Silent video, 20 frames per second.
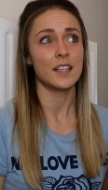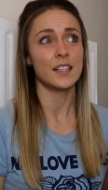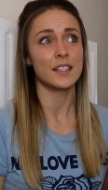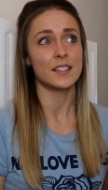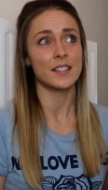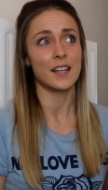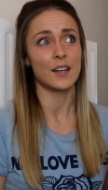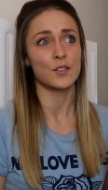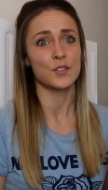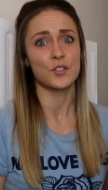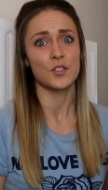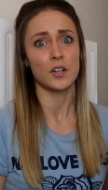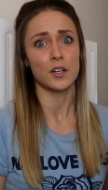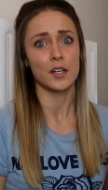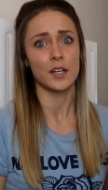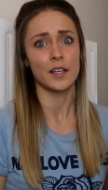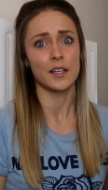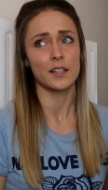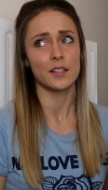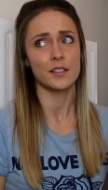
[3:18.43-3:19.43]
is now
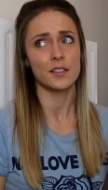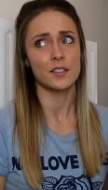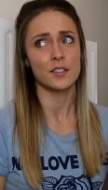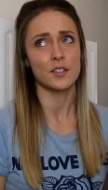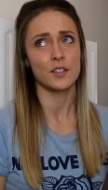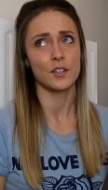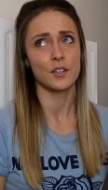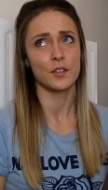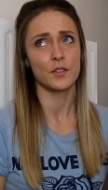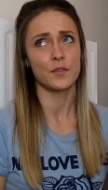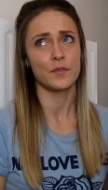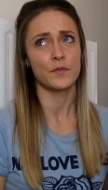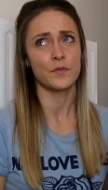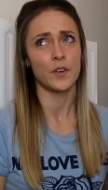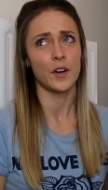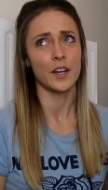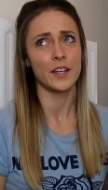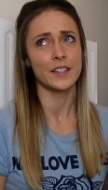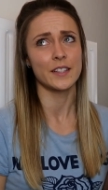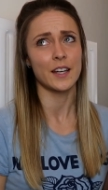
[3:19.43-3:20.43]
struggling to
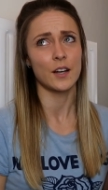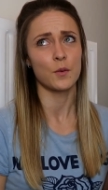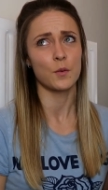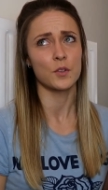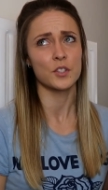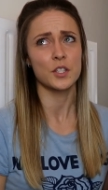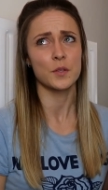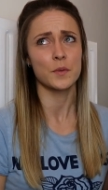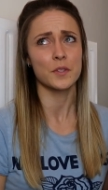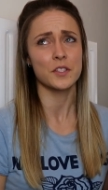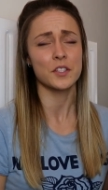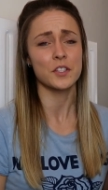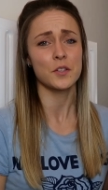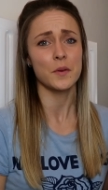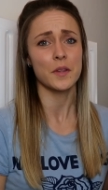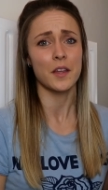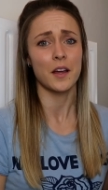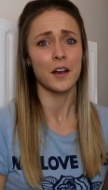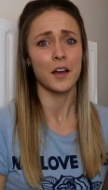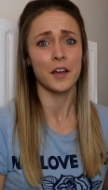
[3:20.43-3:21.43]
find out what she wants to do
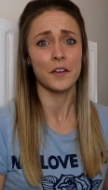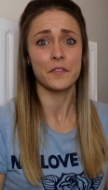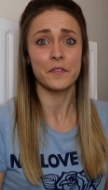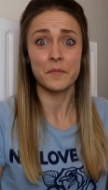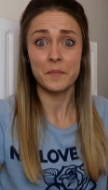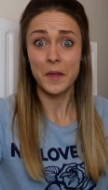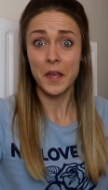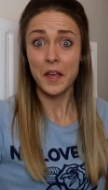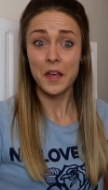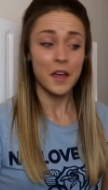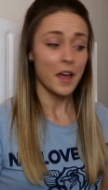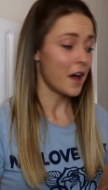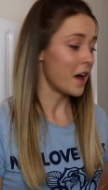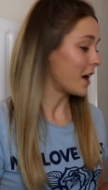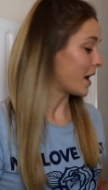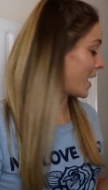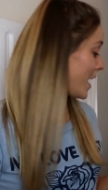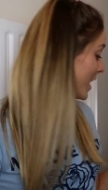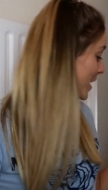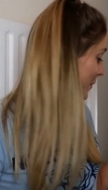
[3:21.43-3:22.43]
with her life.
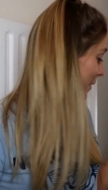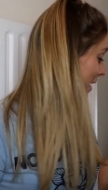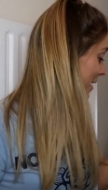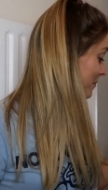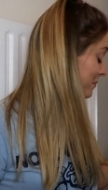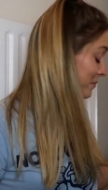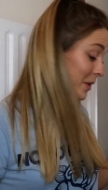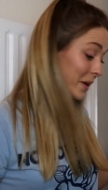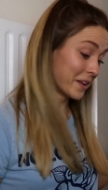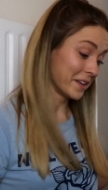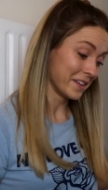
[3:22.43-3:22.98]
Uh, anyway,